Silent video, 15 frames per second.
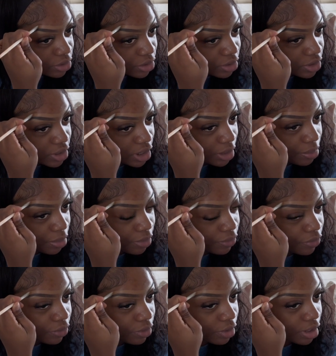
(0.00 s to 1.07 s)
to sleeping
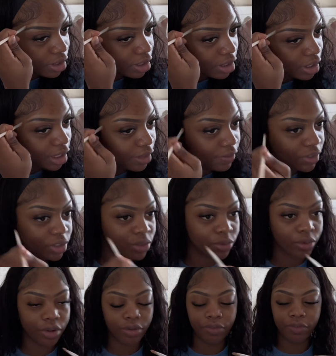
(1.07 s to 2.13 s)
for 11,
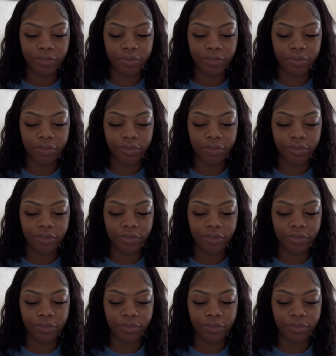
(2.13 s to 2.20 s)
12.